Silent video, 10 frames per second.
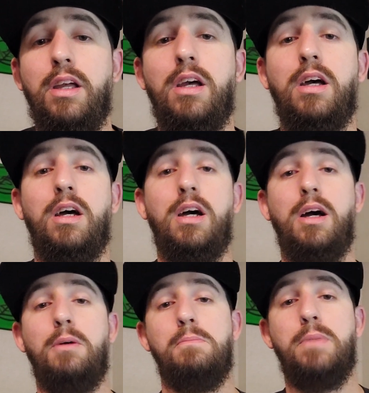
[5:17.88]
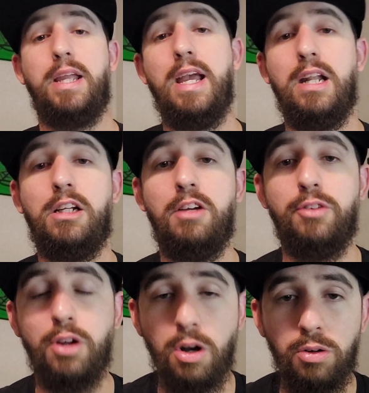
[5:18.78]
a mechanic of
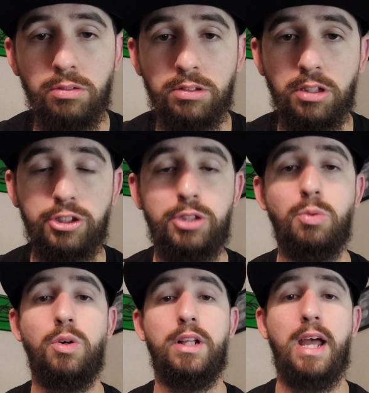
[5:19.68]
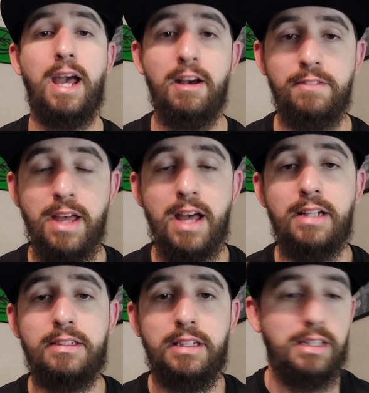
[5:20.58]
your own? Don't you want to have
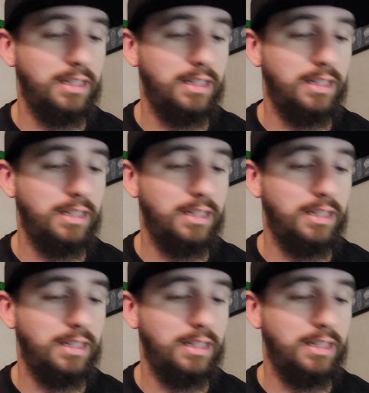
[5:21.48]
that